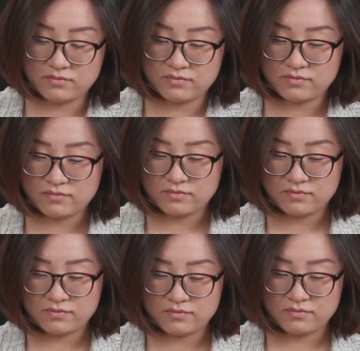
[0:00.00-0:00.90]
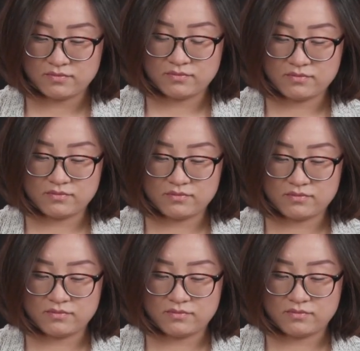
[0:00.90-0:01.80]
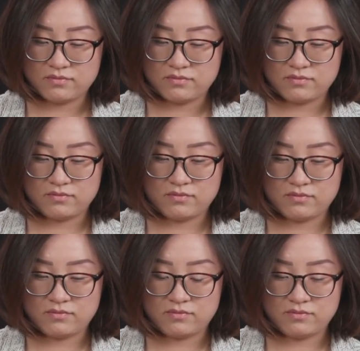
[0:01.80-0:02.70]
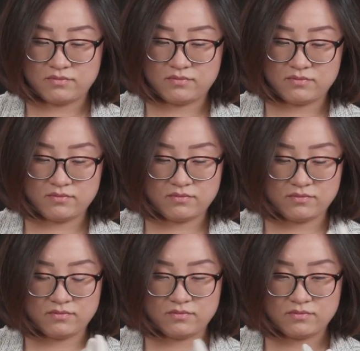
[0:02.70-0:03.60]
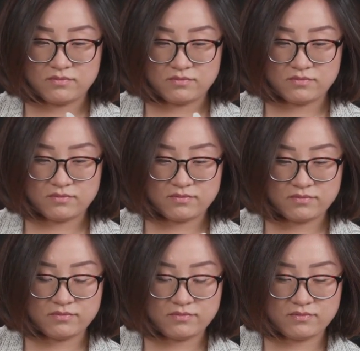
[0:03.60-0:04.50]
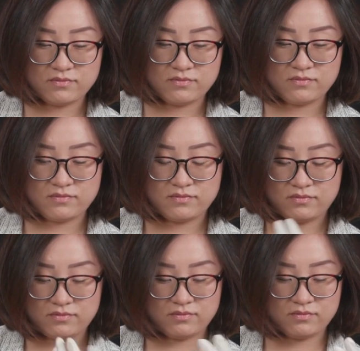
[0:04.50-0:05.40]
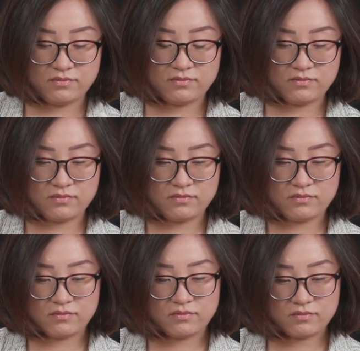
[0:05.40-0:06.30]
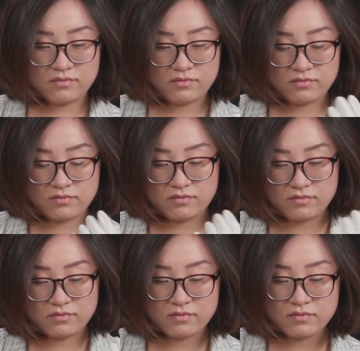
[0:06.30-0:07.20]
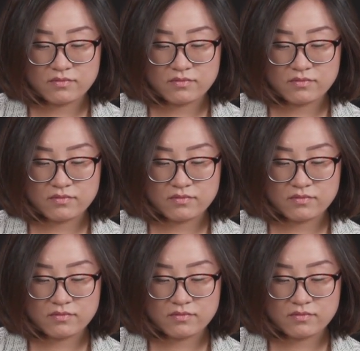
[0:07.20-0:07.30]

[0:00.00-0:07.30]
No one is speaking in this clip.